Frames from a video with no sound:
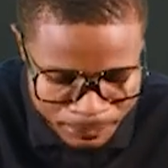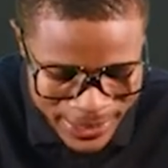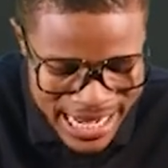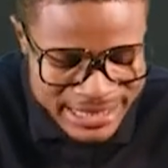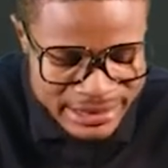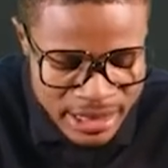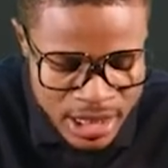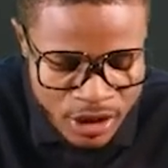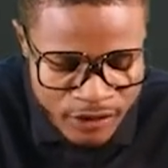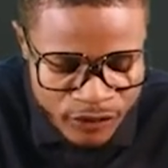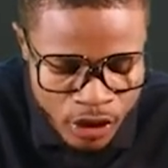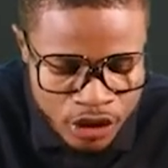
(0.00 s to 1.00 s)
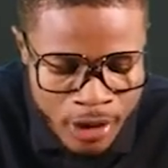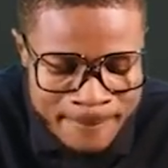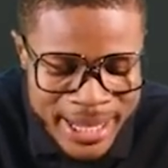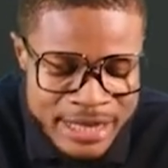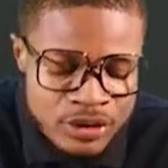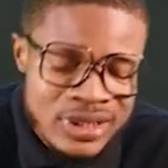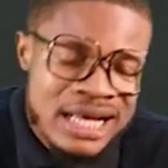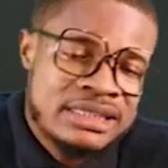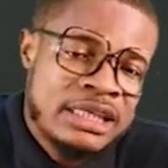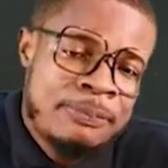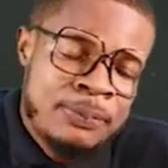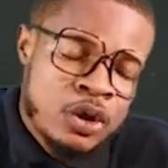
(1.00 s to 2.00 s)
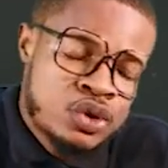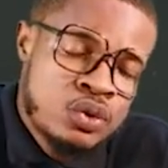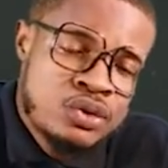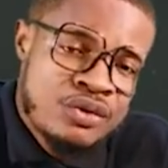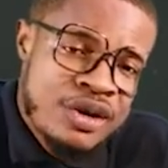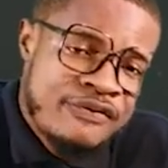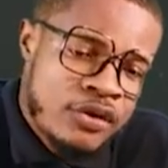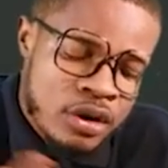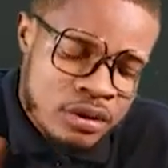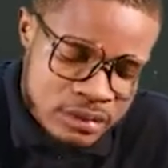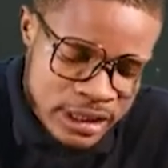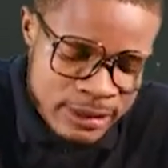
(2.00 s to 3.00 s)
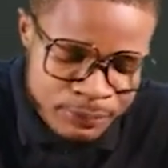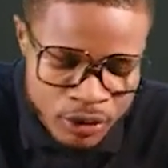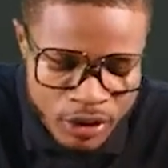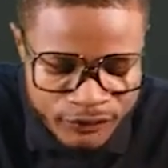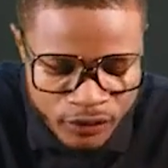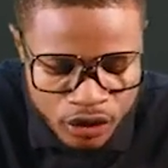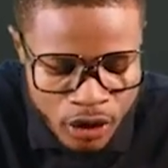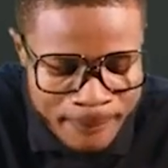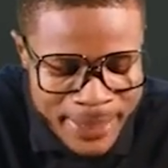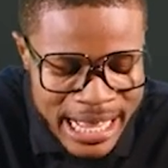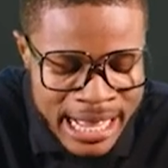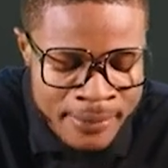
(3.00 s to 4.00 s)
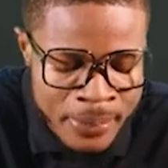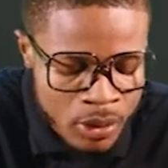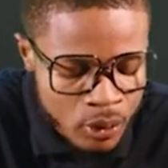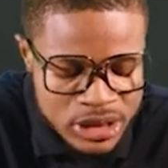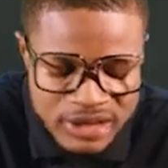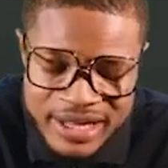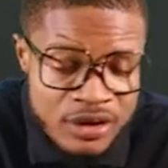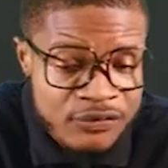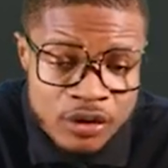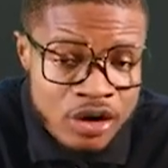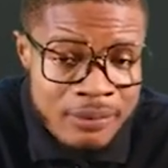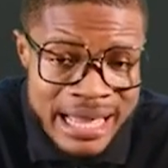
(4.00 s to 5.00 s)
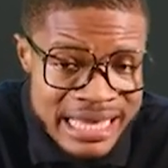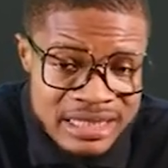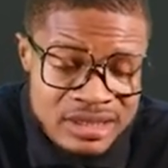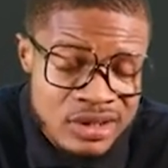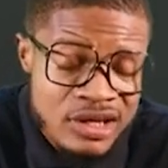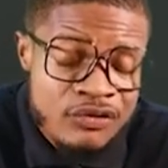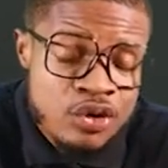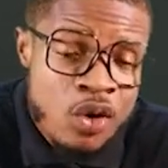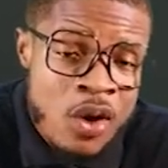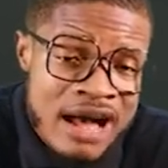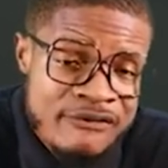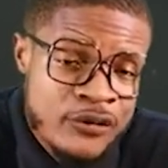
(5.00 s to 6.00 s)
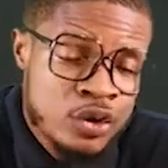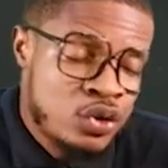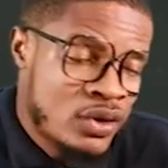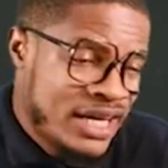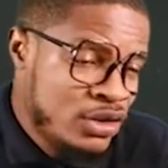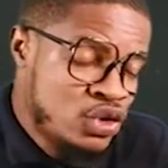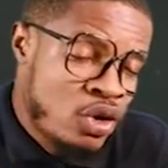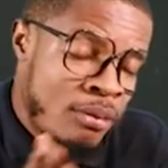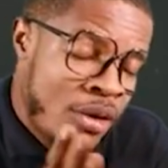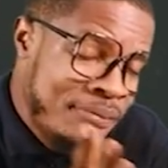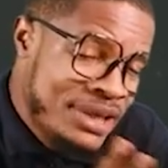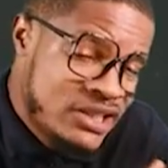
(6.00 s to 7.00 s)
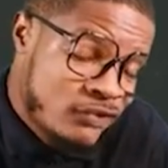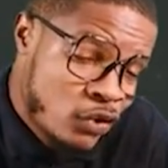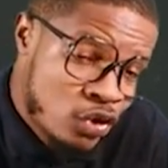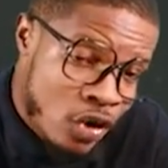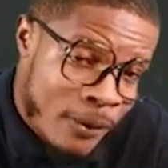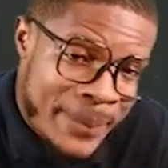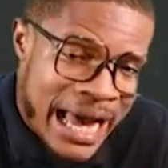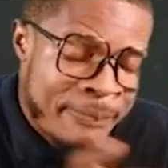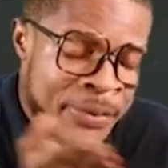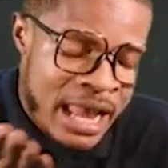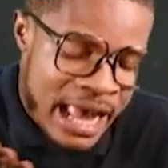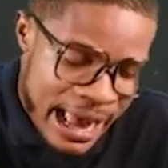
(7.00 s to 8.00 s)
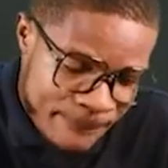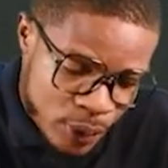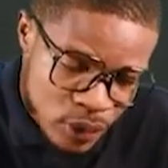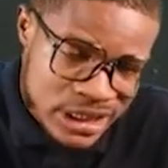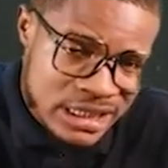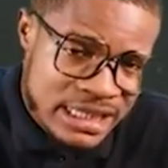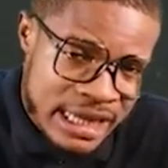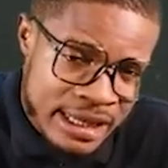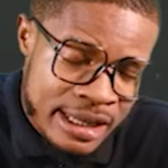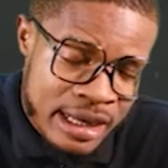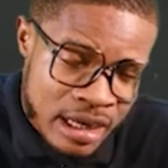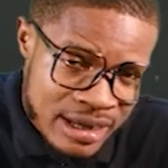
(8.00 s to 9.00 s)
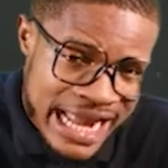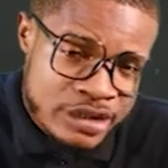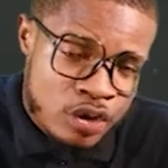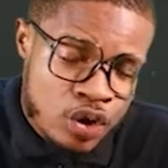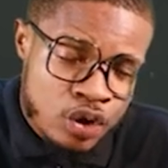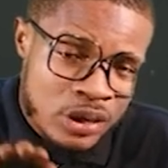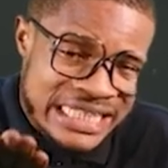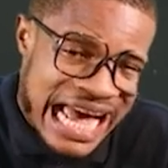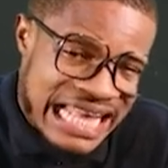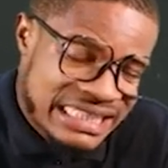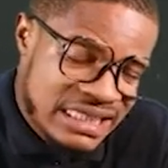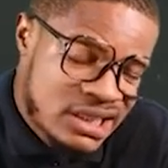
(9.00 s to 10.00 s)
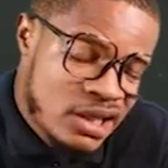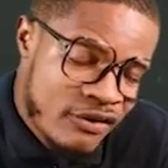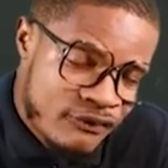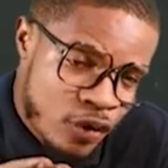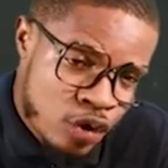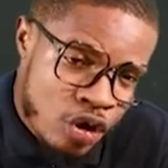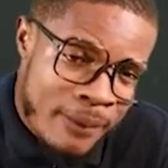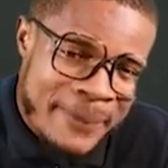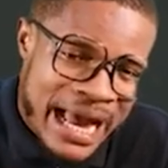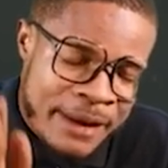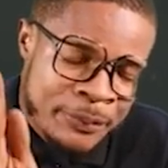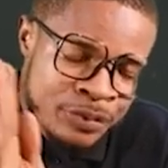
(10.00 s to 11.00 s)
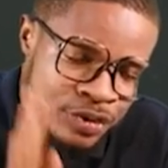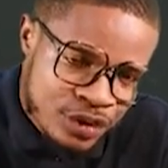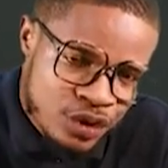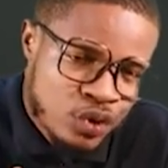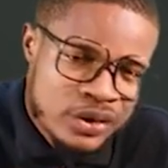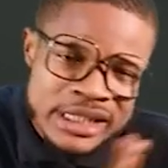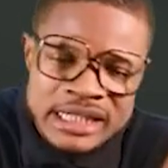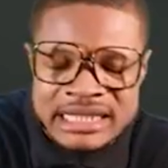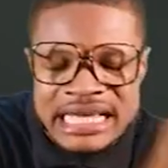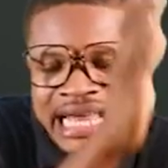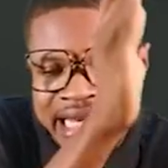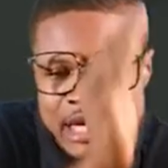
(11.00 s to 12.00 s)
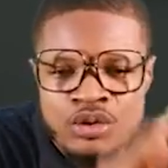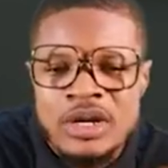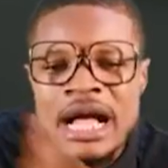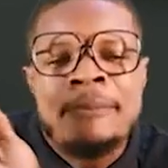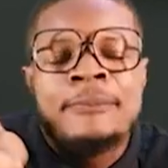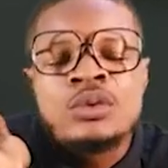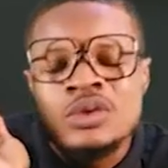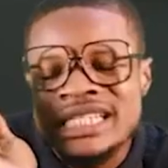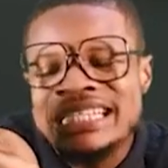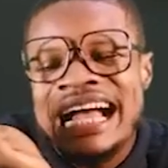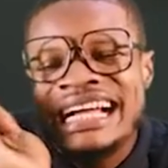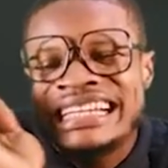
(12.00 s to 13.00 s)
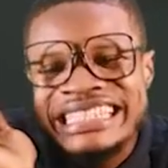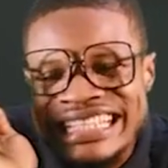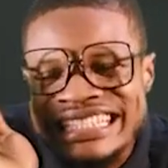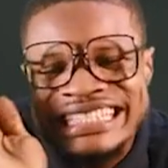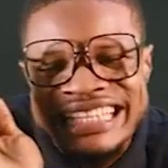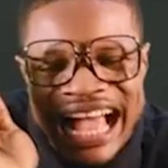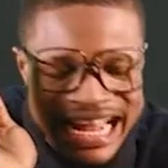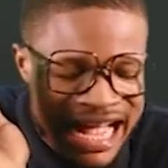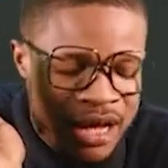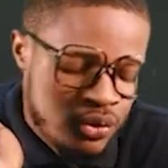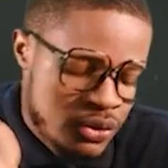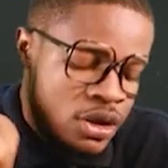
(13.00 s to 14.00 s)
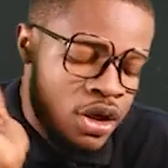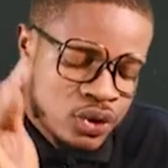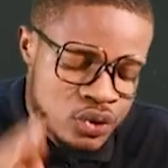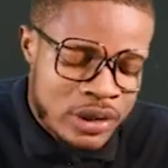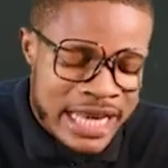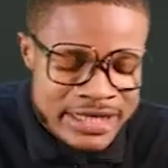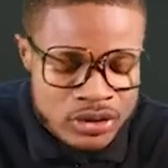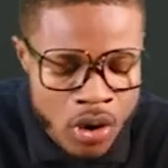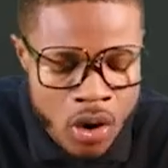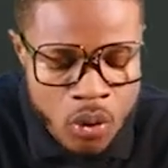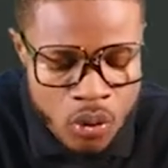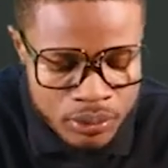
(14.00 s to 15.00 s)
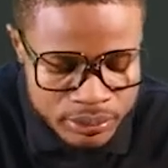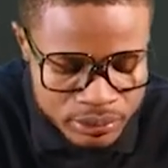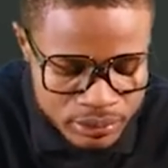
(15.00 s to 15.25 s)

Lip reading: Place in your phone number. You can see +234. Then put your phone number, whatever your phone number is. If you don't have phone, you can use your mommy's phone number and put it there, right? Or your daddy's phone number. Use it, and then you can proceed and create the account. So let's go.